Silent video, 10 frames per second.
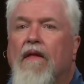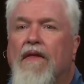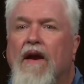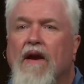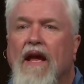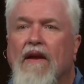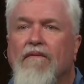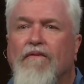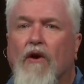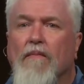There he had
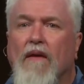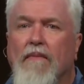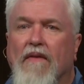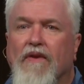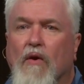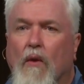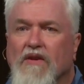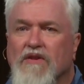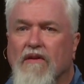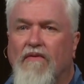informed them that the
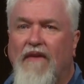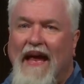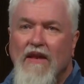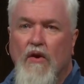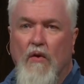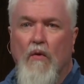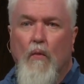question of venue,